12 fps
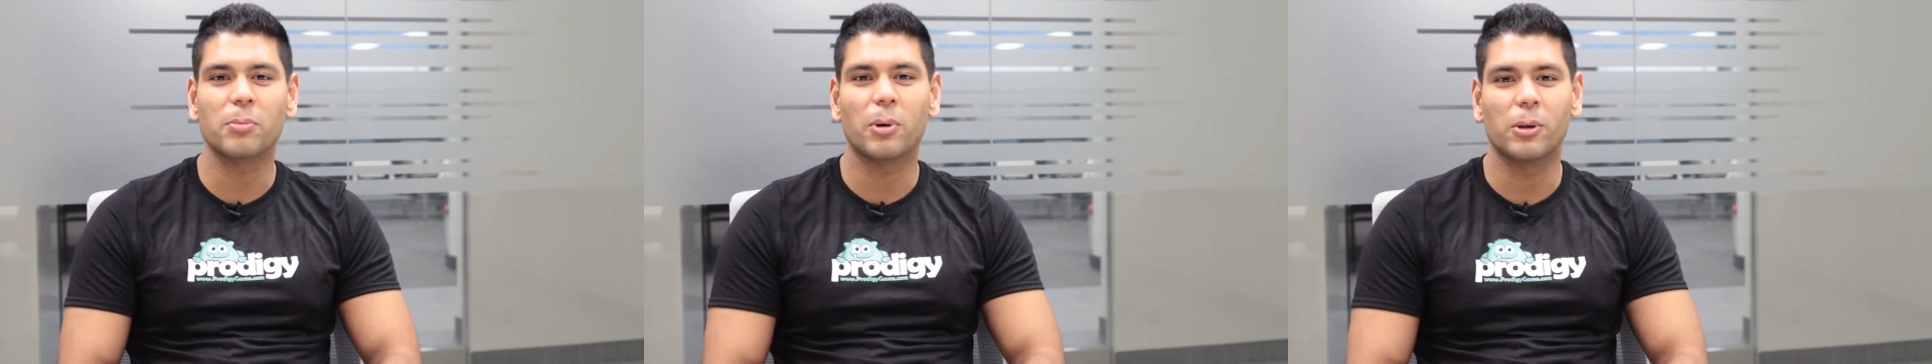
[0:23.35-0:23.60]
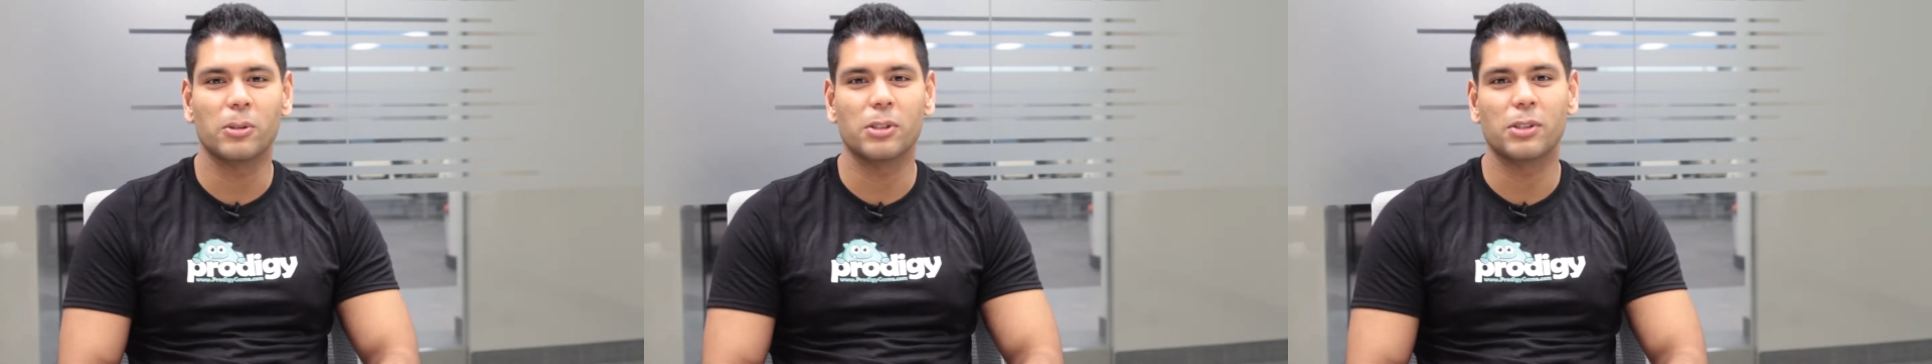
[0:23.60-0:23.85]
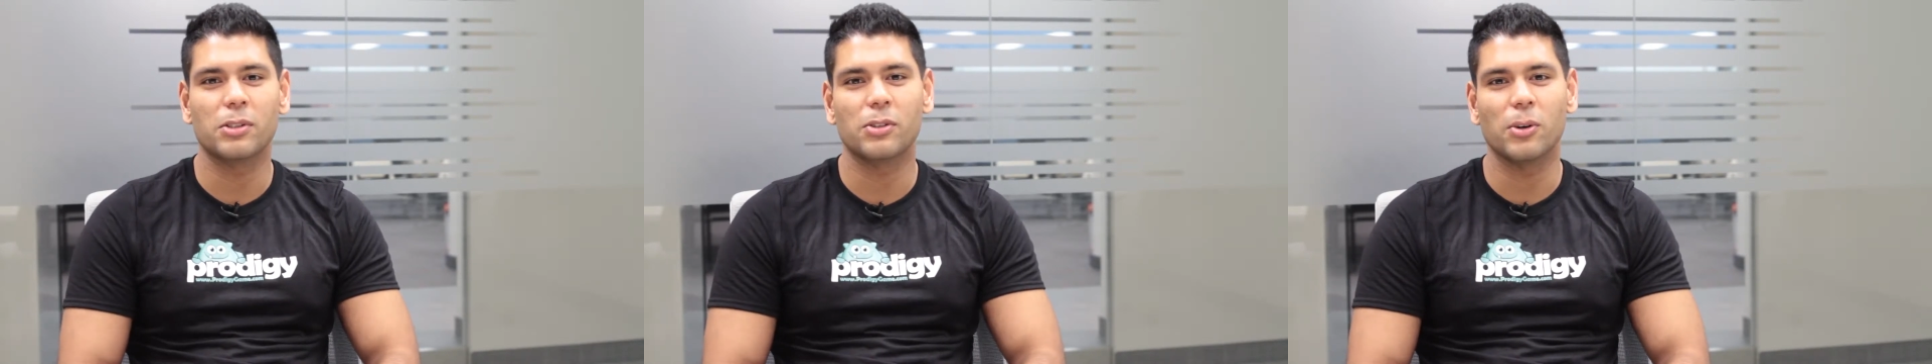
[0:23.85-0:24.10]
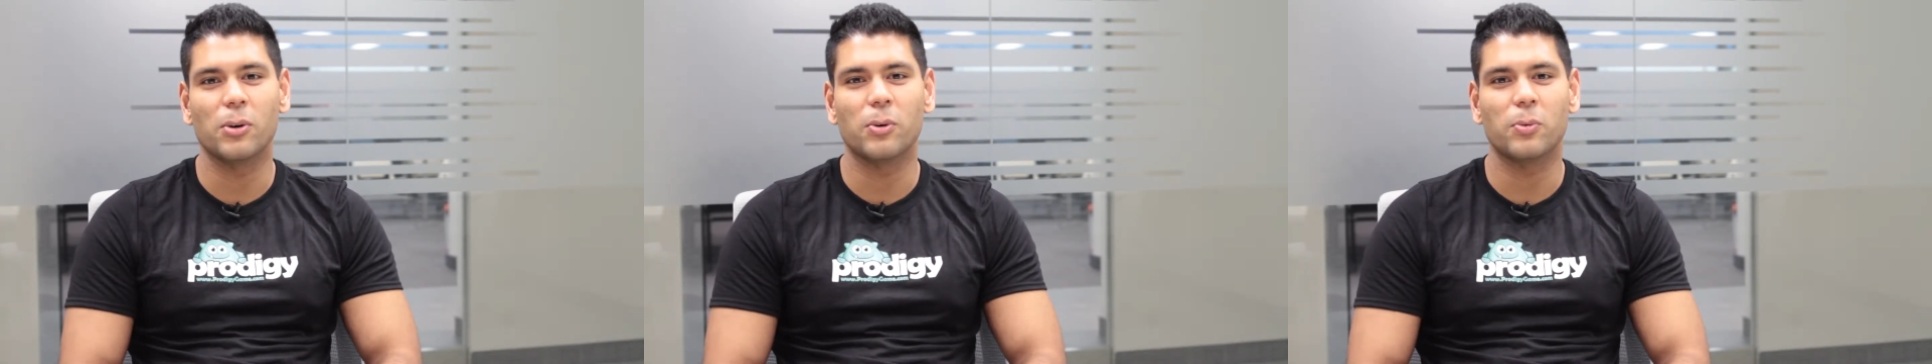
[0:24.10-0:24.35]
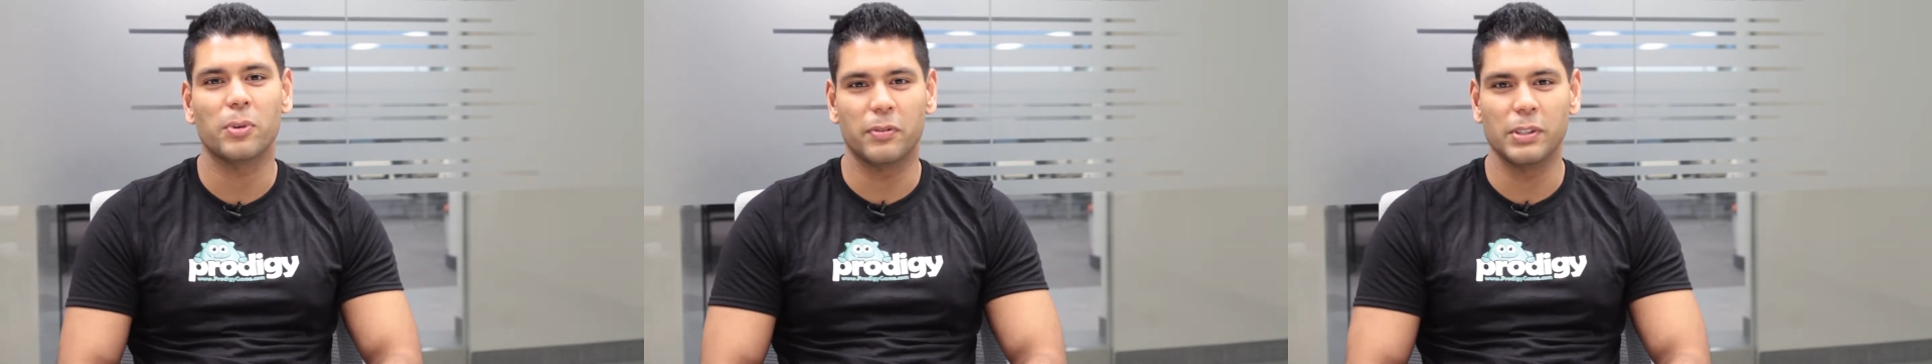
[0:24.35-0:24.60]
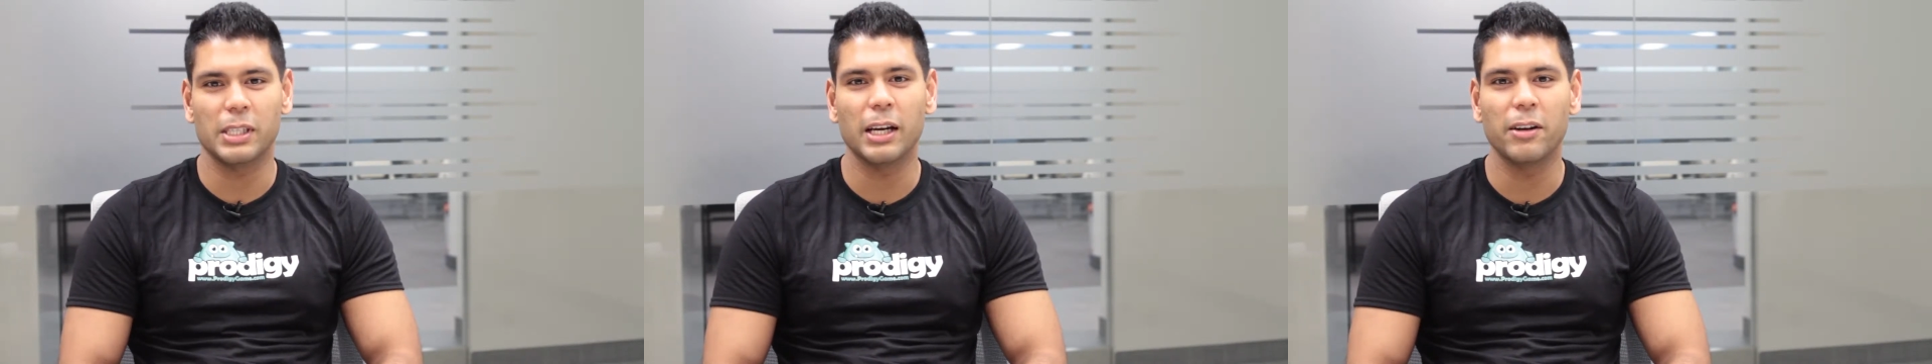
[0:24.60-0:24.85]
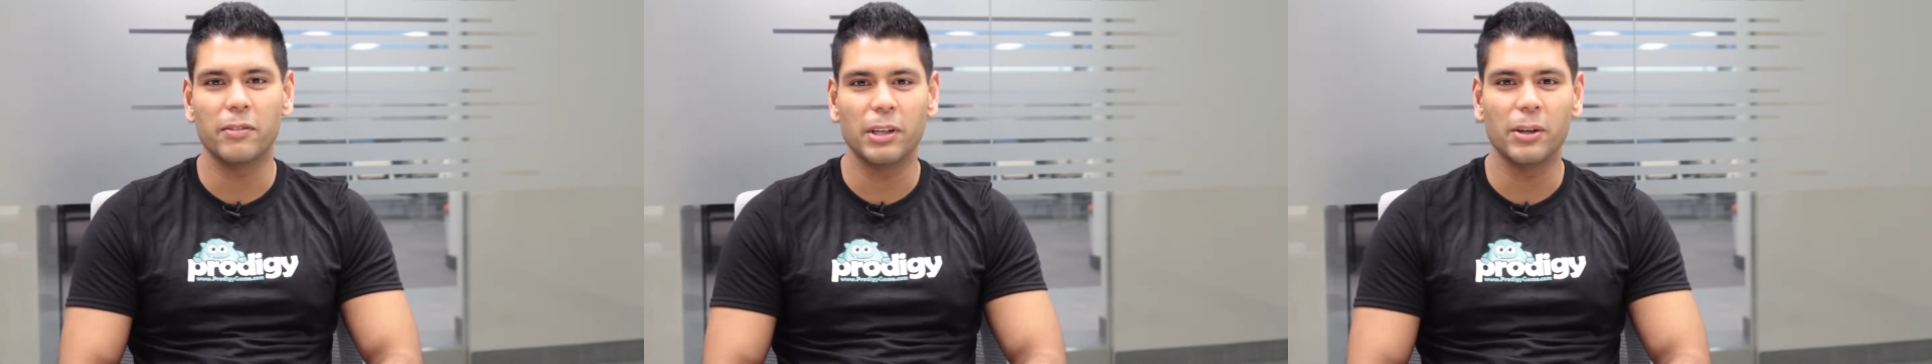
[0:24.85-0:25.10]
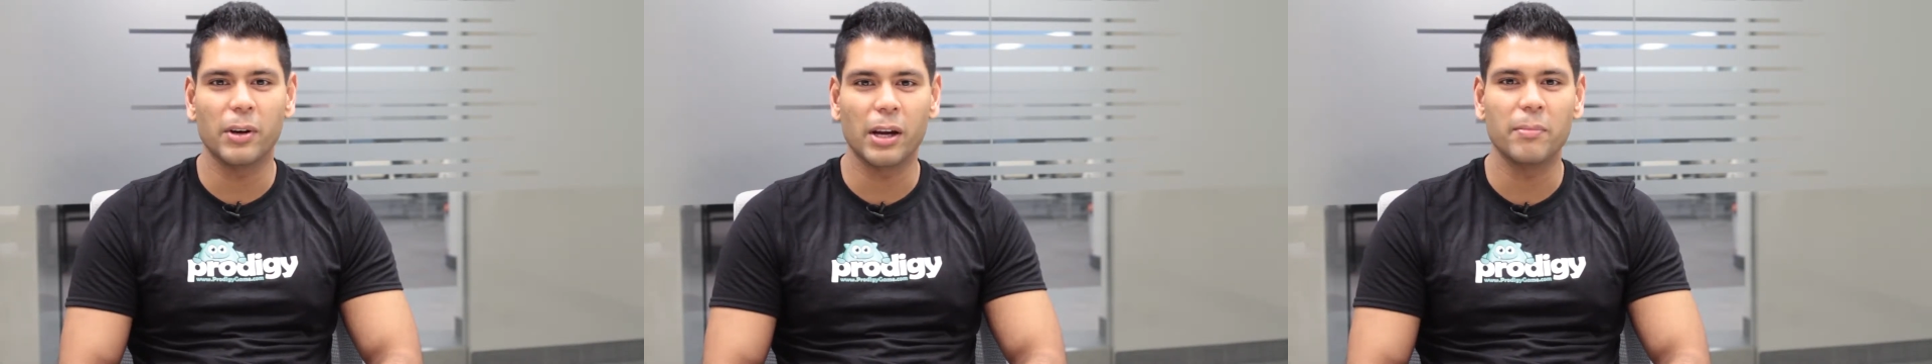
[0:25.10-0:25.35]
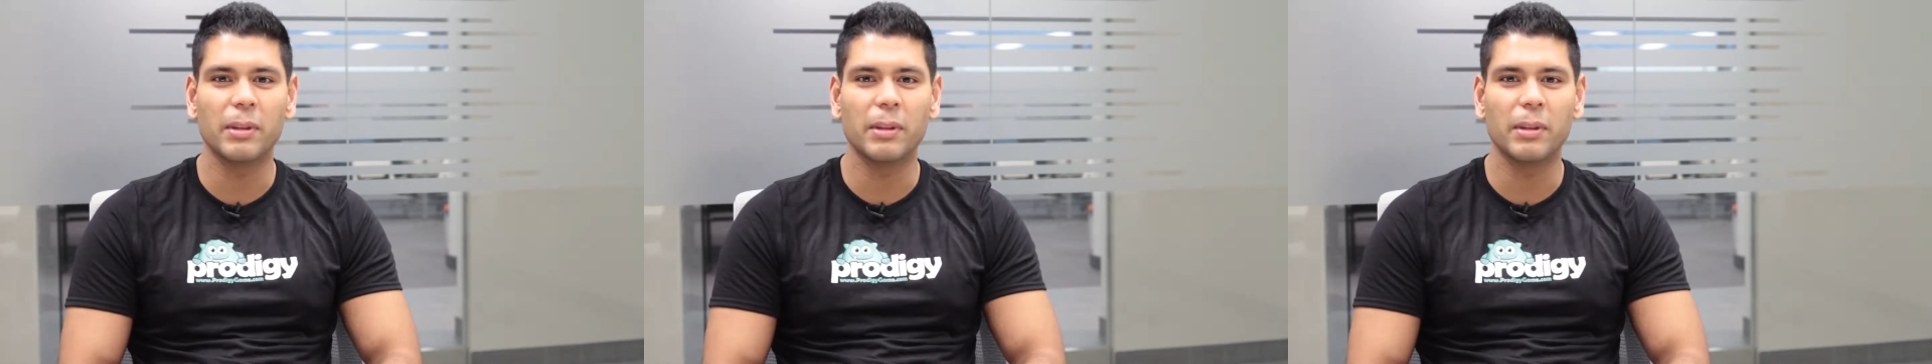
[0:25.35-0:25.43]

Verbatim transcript: approach. So we've designed a video game